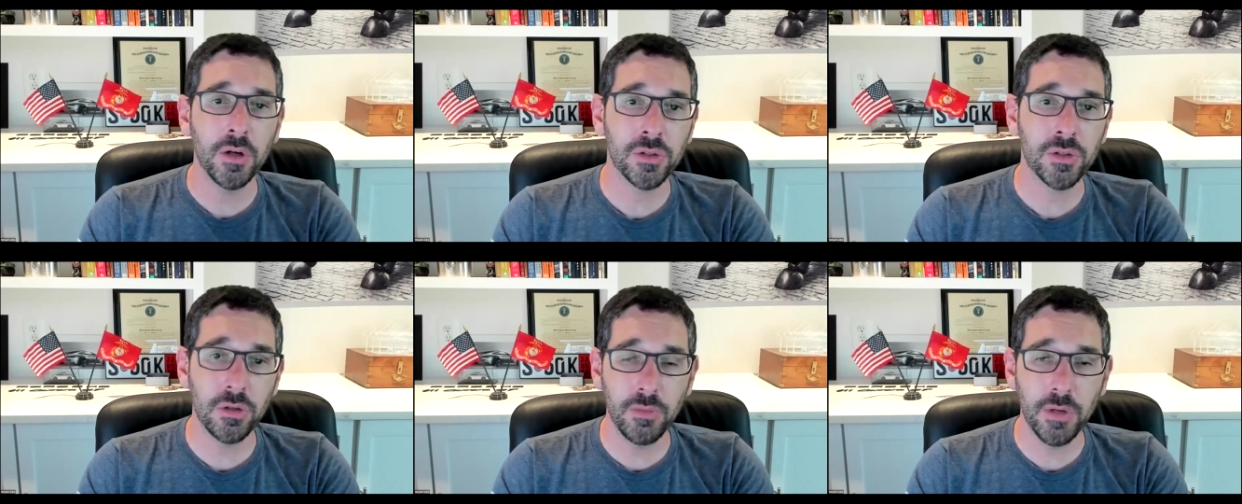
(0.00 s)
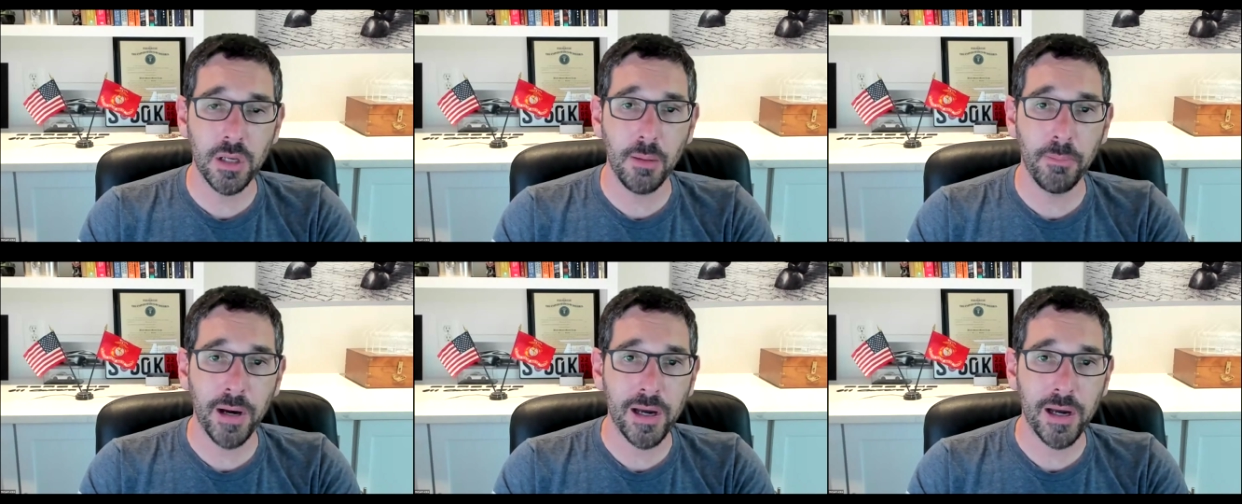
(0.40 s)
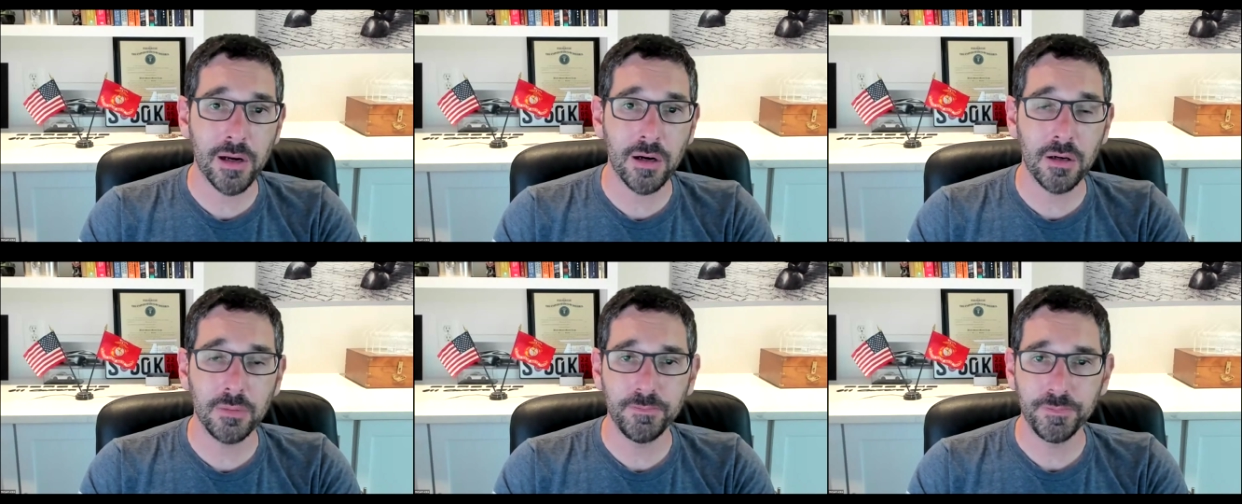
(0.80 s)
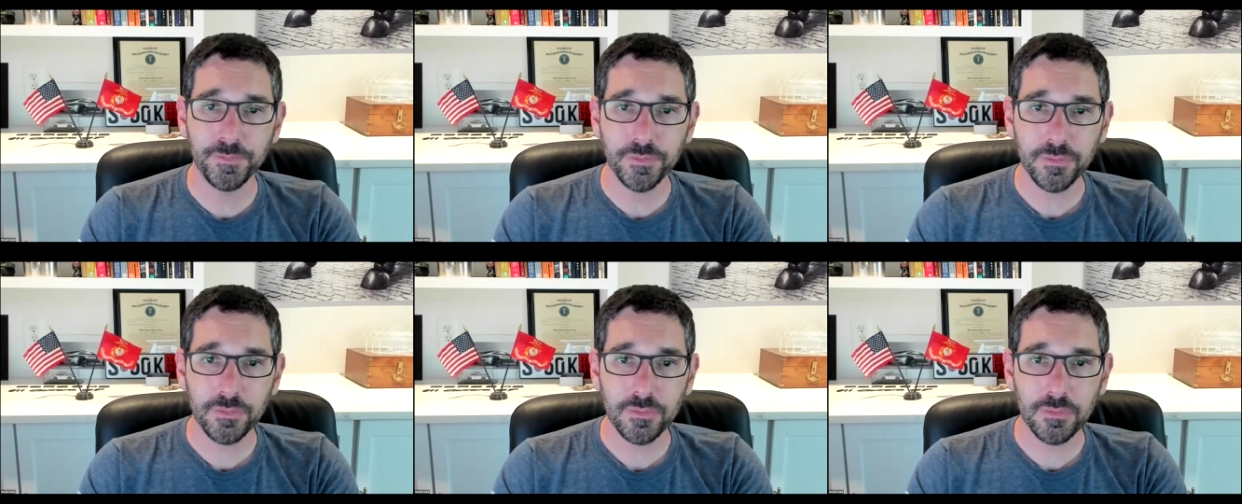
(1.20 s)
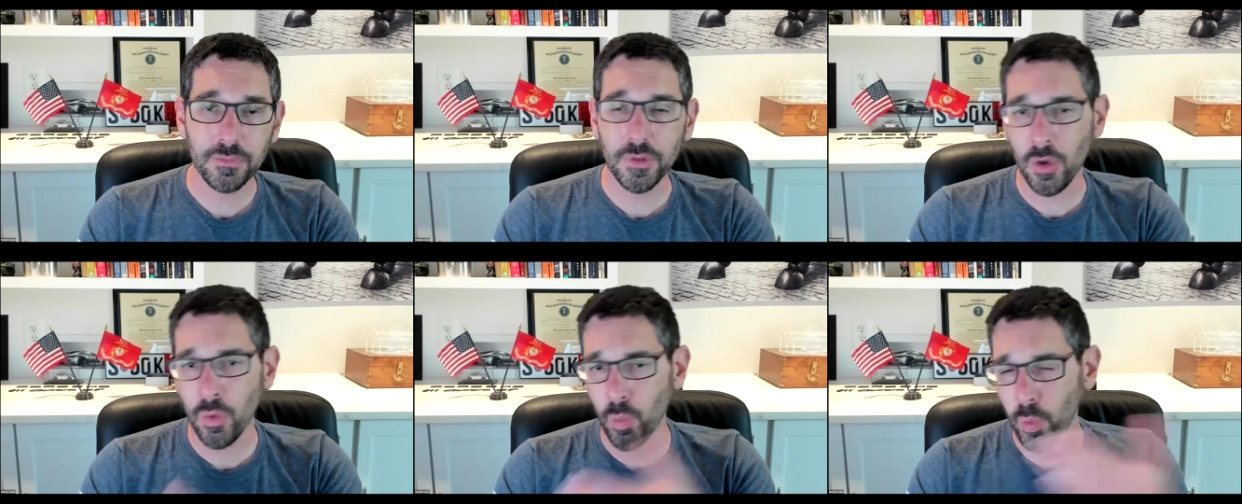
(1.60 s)
assuming buyer
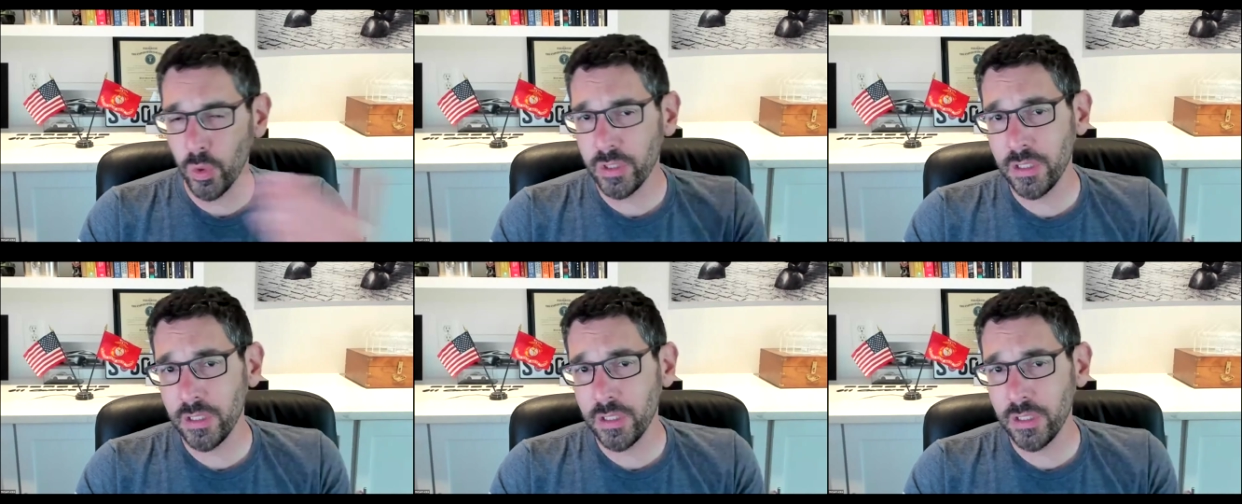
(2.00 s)
would